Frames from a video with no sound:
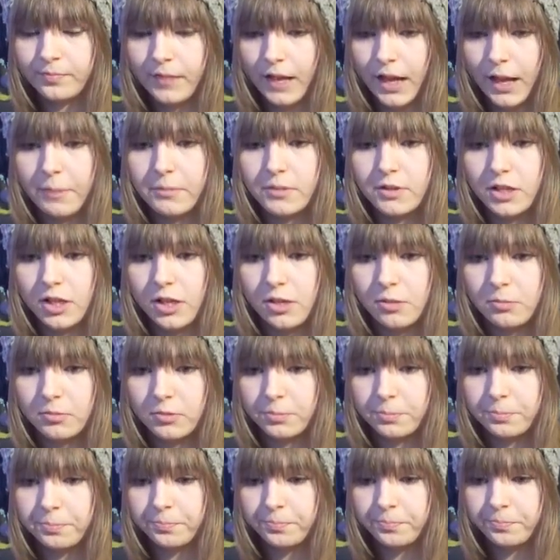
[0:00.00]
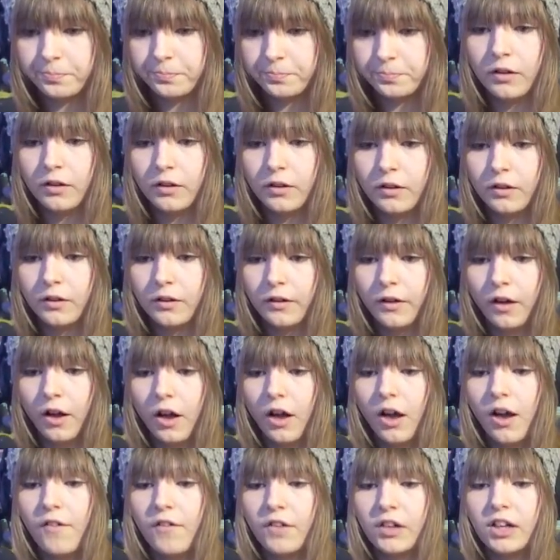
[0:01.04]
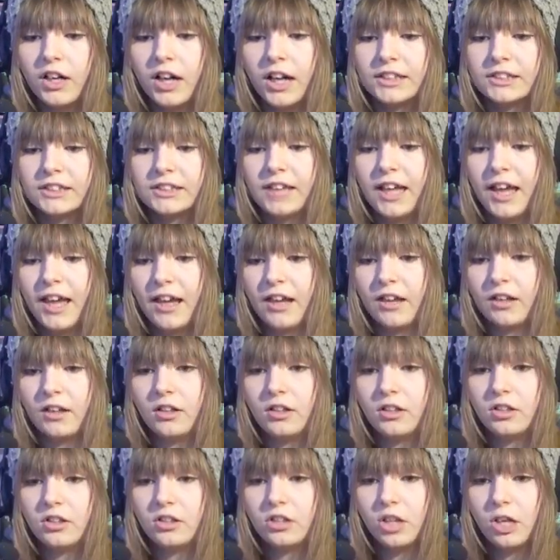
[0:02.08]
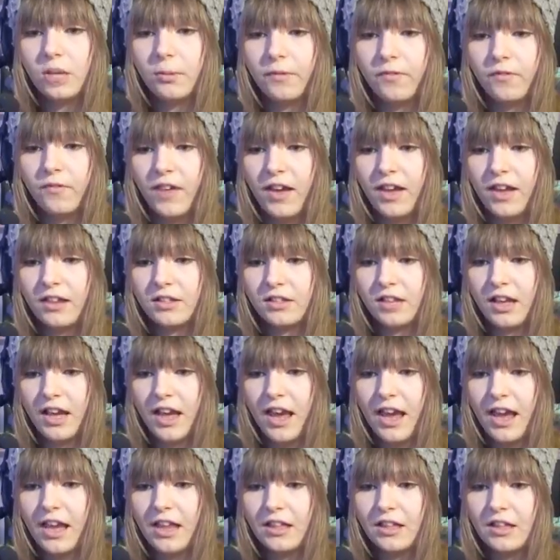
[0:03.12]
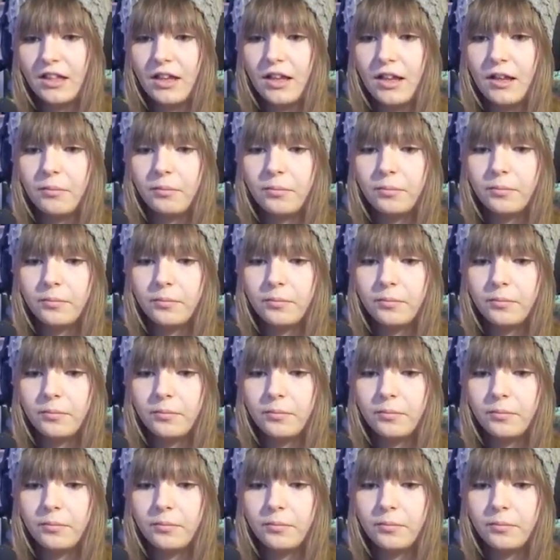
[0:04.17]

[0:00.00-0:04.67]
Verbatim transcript: I'm doomed. Oh, for God's sake! You stupid things. I hate them.